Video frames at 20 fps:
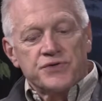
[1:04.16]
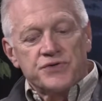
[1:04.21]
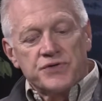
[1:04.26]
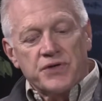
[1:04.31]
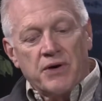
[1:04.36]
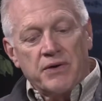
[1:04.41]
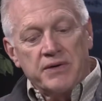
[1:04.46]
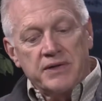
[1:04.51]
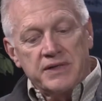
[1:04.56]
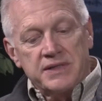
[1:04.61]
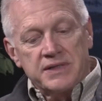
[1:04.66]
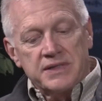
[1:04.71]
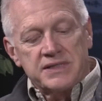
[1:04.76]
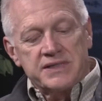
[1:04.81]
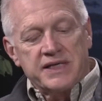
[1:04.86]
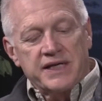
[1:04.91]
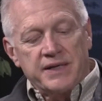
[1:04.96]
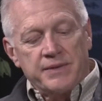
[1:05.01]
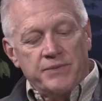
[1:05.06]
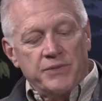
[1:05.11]
starting to
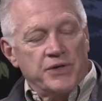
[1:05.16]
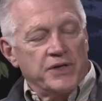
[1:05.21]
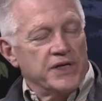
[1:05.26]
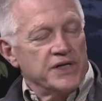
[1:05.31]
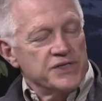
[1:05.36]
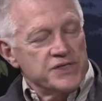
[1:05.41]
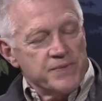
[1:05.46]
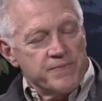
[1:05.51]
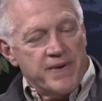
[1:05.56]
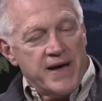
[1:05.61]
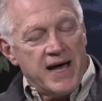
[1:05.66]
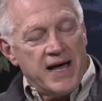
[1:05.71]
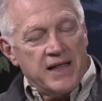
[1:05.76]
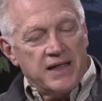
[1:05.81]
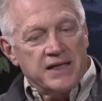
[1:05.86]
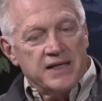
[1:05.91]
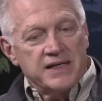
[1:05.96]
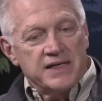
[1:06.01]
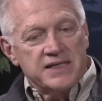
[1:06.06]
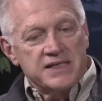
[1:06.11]
see
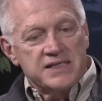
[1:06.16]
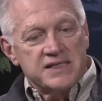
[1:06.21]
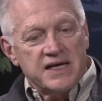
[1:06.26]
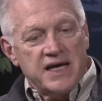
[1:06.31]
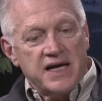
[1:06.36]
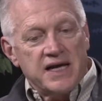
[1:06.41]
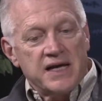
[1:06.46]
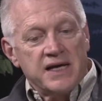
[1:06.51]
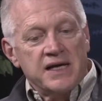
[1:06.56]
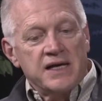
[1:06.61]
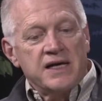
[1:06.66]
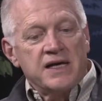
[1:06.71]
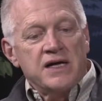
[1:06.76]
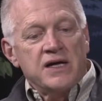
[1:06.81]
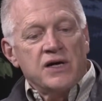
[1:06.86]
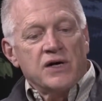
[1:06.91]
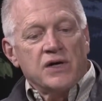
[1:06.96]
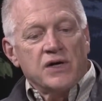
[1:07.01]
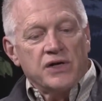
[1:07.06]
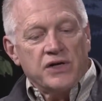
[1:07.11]
municipalities say,
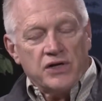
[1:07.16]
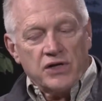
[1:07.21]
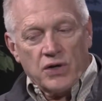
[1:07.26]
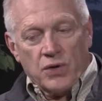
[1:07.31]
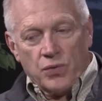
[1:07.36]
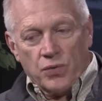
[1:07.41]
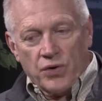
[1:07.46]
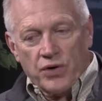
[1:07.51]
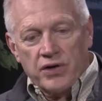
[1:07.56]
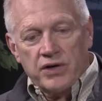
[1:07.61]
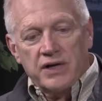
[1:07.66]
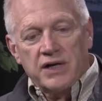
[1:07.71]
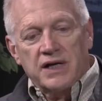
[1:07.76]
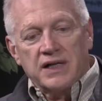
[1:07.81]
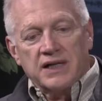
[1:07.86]
you know, we're going